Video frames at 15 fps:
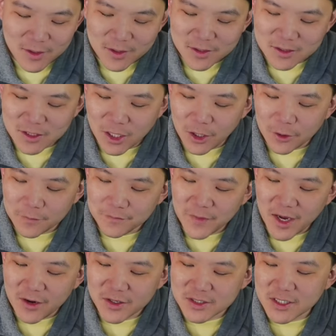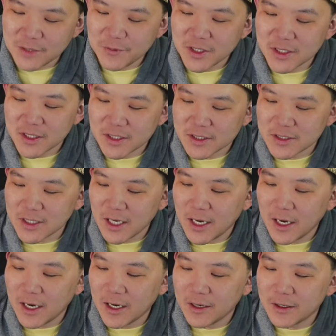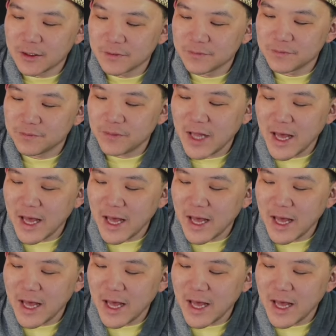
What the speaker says: So, Eric sent me this Blackened